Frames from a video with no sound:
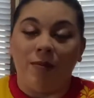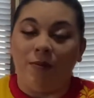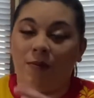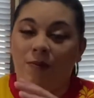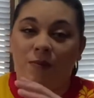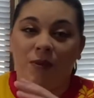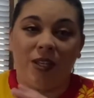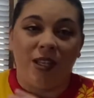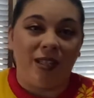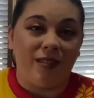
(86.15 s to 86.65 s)

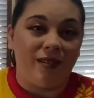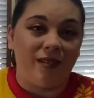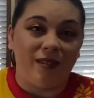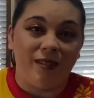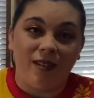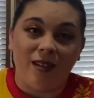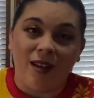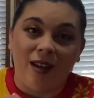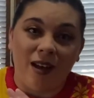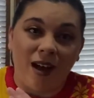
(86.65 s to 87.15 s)
because
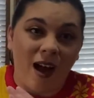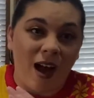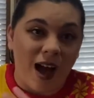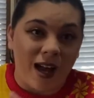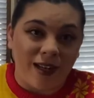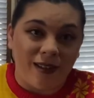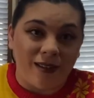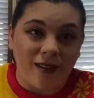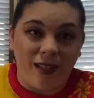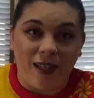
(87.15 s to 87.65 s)

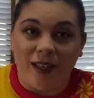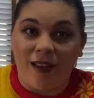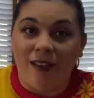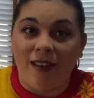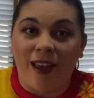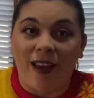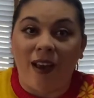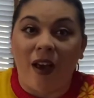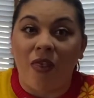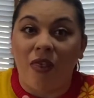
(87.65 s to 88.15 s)
honestly,
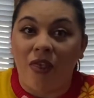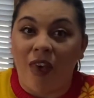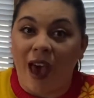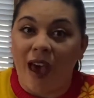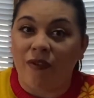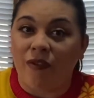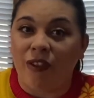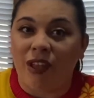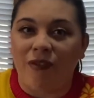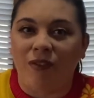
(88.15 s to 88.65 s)
like,
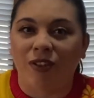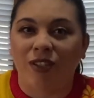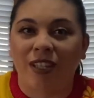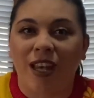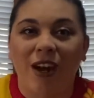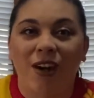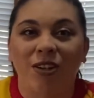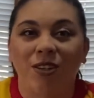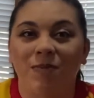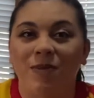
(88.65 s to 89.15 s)
that flavor
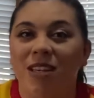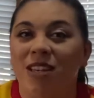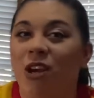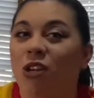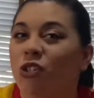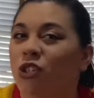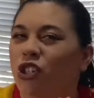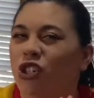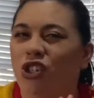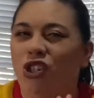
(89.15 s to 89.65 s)
scares
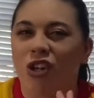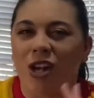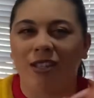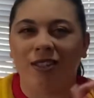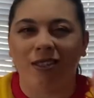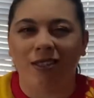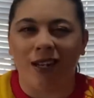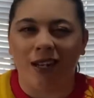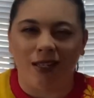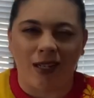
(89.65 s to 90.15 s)
me
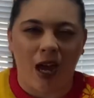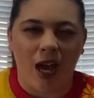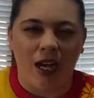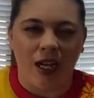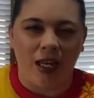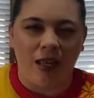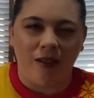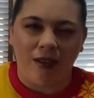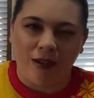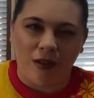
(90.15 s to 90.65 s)
just a
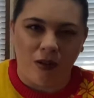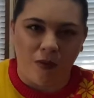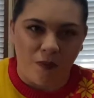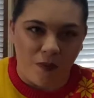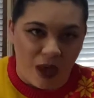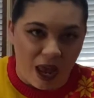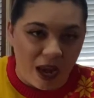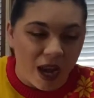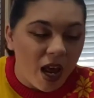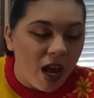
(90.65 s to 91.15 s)
tiny little
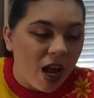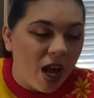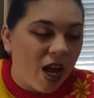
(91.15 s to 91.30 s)
bit.